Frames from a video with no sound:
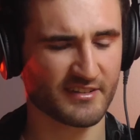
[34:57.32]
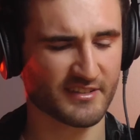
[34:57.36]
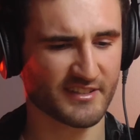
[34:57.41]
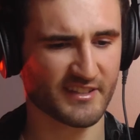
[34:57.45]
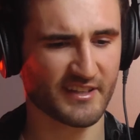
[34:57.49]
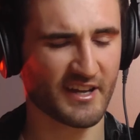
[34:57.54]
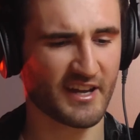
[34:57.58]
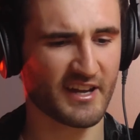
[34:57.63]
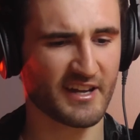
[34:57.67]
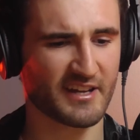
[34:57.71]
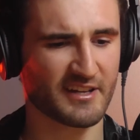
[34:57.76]

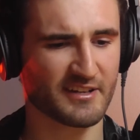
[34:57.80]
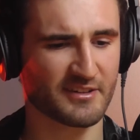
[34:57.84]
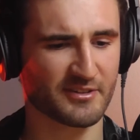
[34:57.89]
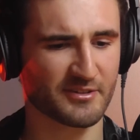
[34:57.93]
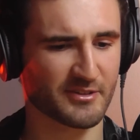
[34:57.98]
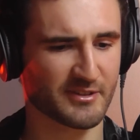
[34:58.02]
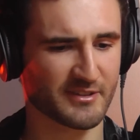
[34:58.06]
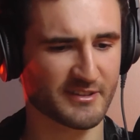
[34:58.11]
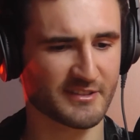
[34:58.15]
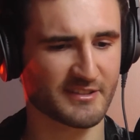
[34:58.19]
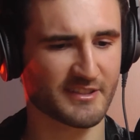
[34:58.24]
today
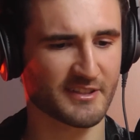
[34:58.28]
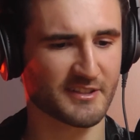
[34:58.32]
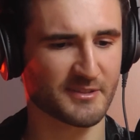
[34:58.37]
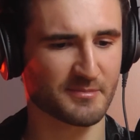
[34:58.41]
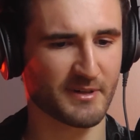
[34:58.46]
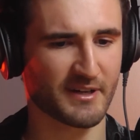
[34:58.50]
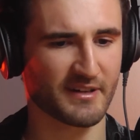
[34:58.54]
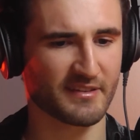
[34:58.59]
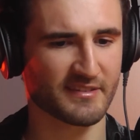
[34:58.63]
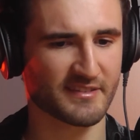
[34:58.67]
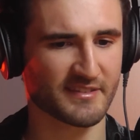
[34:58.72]
or in 6
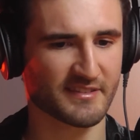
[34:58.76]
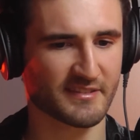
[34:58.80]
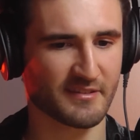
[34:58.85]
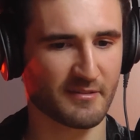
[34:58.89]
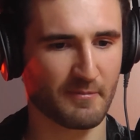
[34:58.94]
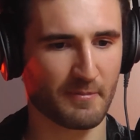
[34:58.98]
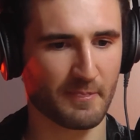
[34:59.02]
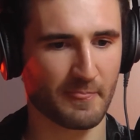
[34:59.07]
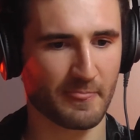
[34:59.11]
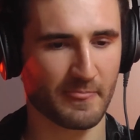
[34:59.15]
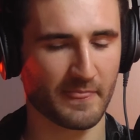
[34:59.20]
months,
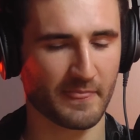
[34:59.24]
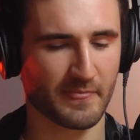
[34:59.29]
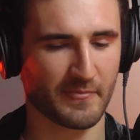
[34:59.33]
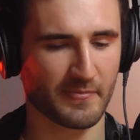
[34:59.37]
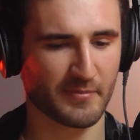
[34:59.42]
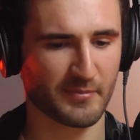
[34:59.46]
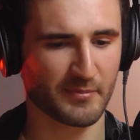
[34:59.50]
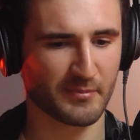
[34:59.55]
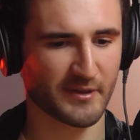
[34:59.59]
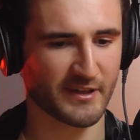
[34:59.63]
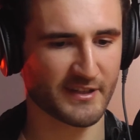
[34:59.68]

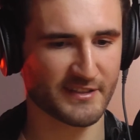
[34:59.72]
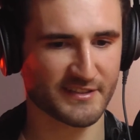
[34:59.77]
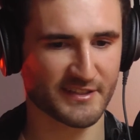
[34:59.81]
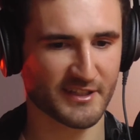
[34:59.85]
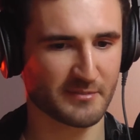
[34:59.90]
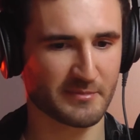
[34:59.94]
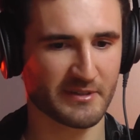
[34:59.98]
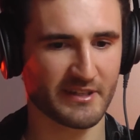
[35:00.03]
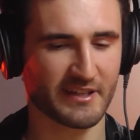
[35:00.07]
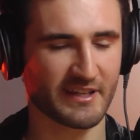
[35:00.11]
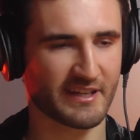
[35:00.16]
it's
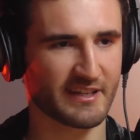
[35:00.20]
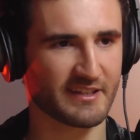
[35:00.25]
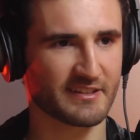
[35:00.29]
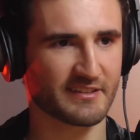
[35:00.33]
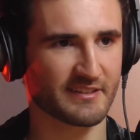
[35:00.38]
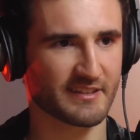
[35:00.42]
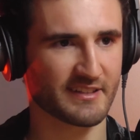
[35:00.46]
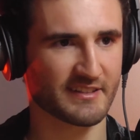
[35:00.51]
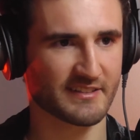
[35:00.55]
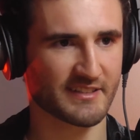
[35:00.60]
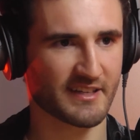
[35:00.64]
going to be
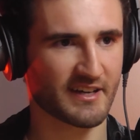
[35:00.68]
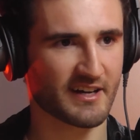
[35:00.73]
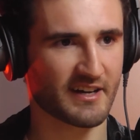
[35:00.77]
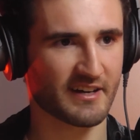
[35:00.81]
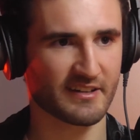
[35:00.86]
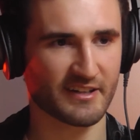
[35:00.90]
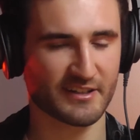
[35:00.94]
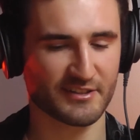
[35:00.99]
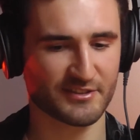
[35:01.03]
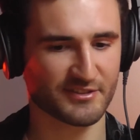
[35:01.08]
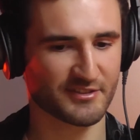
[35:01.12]
equally as
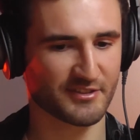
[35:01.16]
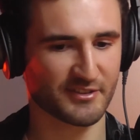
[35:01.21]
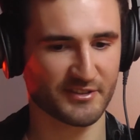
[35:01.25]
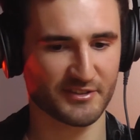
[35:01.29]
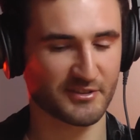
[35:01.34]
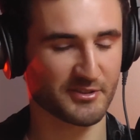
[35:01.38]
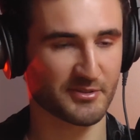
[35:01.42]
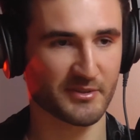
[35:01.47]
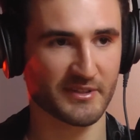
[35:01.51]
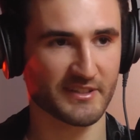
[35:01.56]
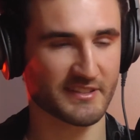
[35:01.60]
hard. I just got to
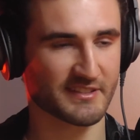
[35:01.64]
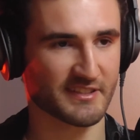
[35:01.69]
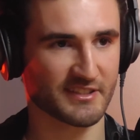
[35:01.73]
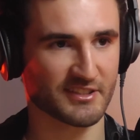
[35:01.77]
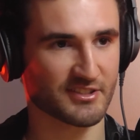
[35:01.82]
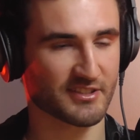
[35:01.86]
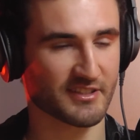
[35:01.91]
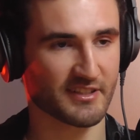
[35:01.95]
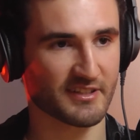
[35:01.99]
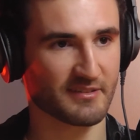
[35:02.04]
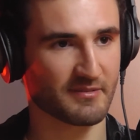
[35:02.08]
do it,
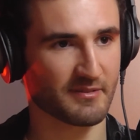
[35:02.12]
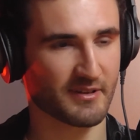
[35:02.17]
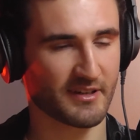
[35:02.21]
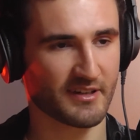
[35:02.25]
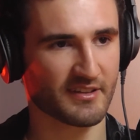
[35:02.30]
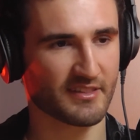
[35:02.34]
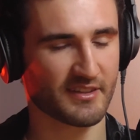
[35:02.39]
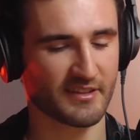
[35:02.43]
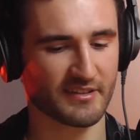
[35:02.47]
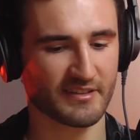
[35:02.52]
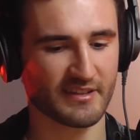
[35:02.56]
essentially.
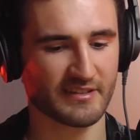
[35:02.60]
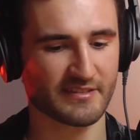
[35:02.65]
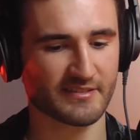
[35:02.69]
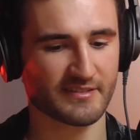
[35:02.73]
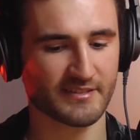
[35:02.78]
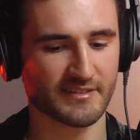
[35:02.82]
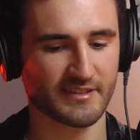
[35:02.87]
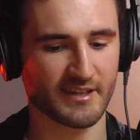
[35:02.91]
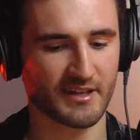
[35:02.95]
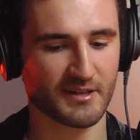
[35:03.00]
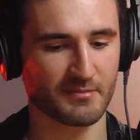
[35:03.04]
And I think that's
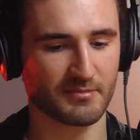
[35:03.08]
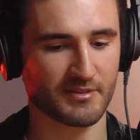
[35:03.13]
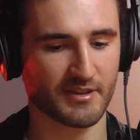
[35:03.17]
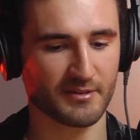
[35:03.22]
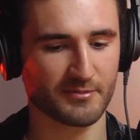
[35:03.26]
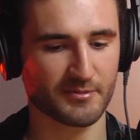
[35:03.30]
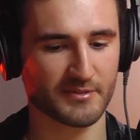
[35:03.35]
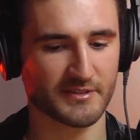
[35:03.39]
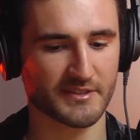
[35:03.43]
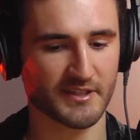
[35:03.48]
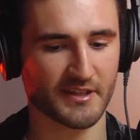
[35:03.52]
the same
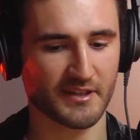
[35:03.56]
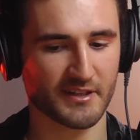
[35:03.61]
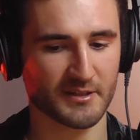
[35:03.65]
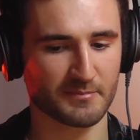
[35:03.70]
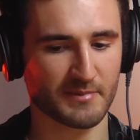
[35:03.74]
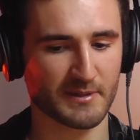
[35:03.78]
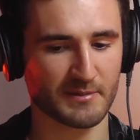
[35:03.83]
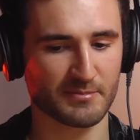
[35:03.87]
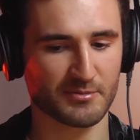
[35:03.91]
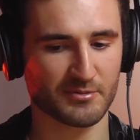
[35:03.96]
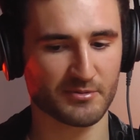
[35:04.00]
thing with
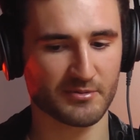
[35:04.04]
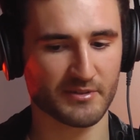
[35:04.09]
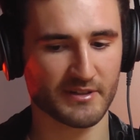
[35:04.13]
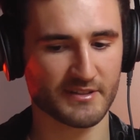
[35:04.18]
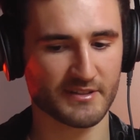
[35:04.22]
telling people.